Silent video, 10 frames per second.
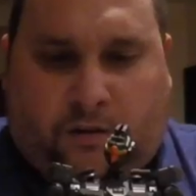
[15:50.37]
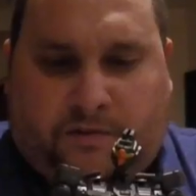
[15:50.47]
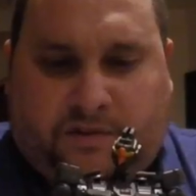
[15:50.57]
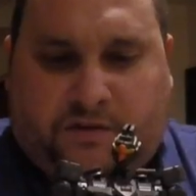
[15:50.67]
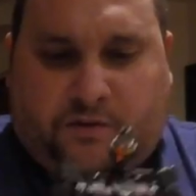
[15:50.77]

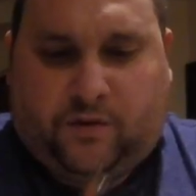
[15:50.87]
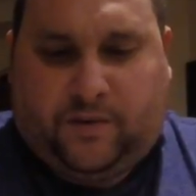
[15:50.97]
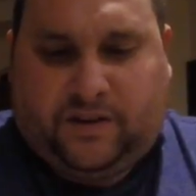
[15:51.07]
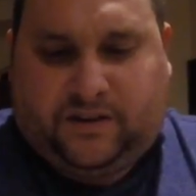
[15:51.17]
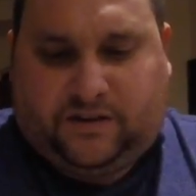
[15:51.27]
This is what
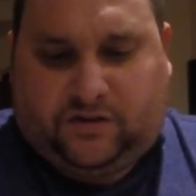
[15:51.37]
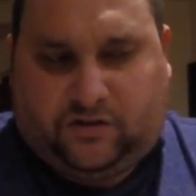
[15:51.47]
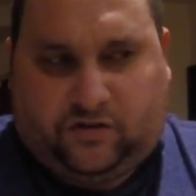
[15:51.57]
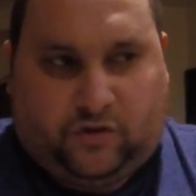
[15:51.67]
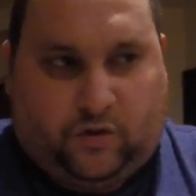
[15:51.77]
makes this
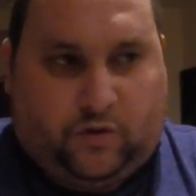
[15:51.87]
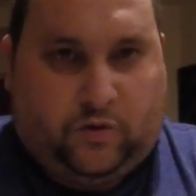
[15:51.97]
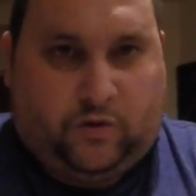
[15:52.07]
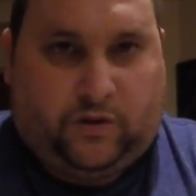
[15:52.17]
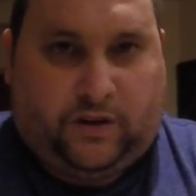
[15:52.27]
so
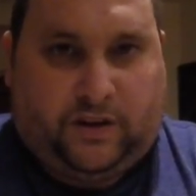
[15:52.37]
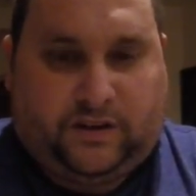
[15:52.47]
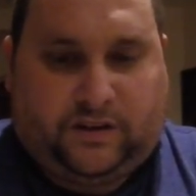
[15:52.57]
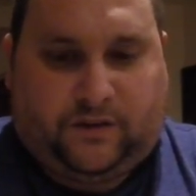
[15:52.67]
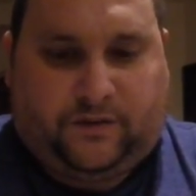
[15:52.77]
cool,
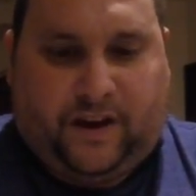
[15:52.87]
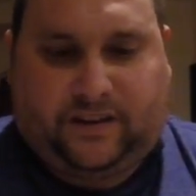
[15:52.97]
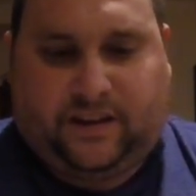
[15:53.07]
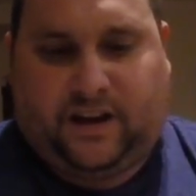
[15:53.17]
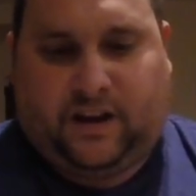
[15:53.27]
is the
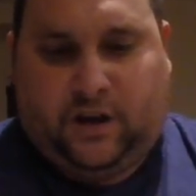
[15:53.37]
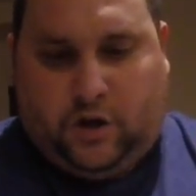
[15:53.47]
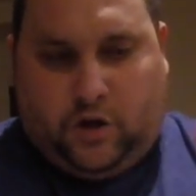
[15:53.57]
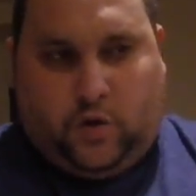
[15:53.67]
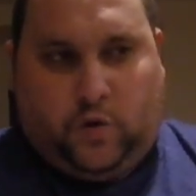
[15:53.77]
fact that
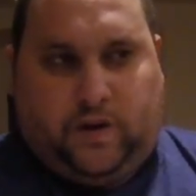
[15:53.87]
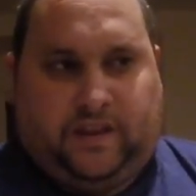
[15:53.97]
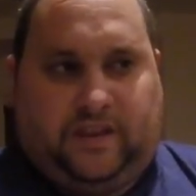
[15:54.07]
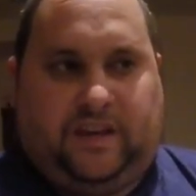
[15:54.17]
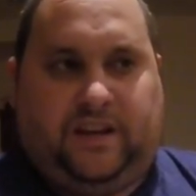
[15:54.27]
you
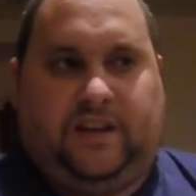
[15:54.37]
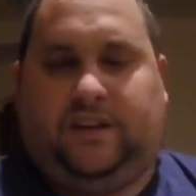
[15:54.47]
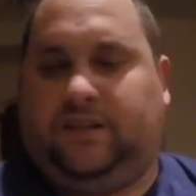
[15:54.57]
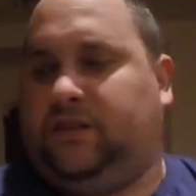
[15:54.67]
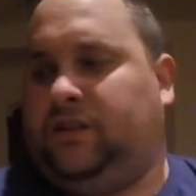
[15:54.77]
get
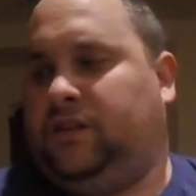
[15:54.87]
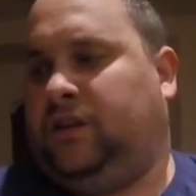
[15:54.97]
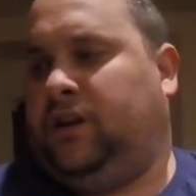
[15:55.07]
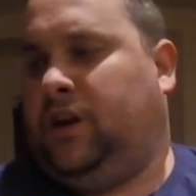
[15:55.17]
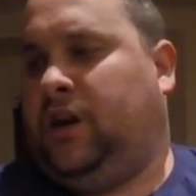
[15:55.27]
these,
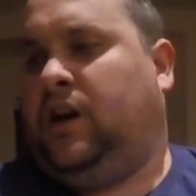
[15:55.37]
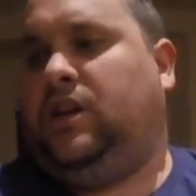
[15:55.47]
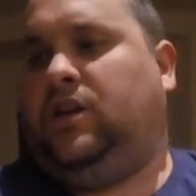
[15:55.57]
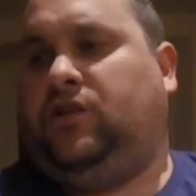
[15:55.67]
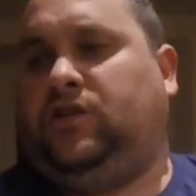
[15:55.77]
and
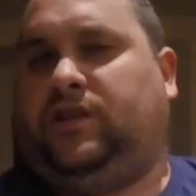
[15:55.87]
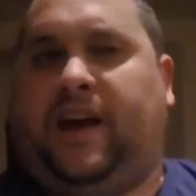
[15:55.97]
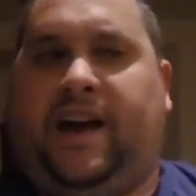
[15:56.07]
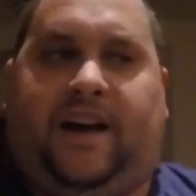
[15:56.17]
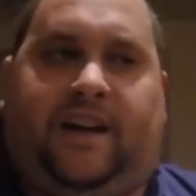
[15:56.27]
then you
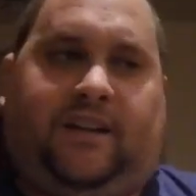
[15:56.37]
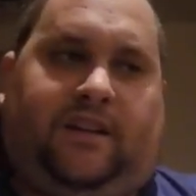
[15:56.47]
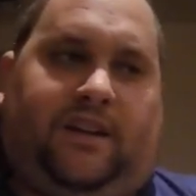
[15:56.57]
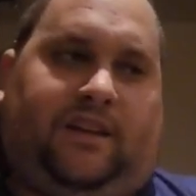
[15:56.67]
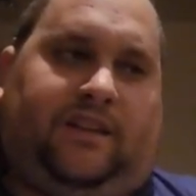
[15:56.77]
just add
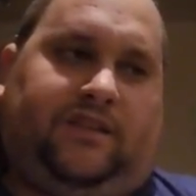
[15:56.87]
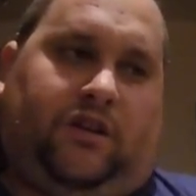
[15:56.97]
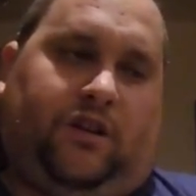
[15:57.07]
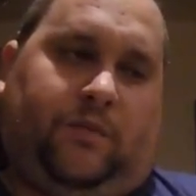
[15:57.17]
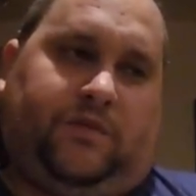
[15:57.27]
like these
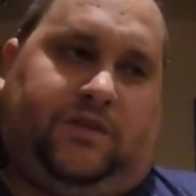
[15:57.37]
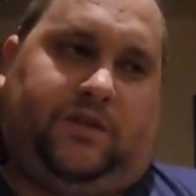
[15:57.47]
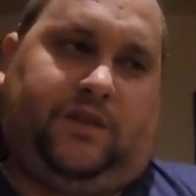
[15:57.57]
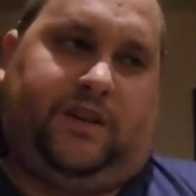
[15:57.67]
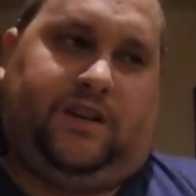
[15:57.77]
armors
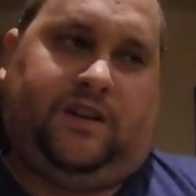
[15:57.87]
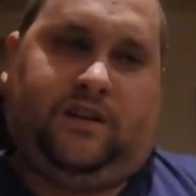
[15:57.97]
to it.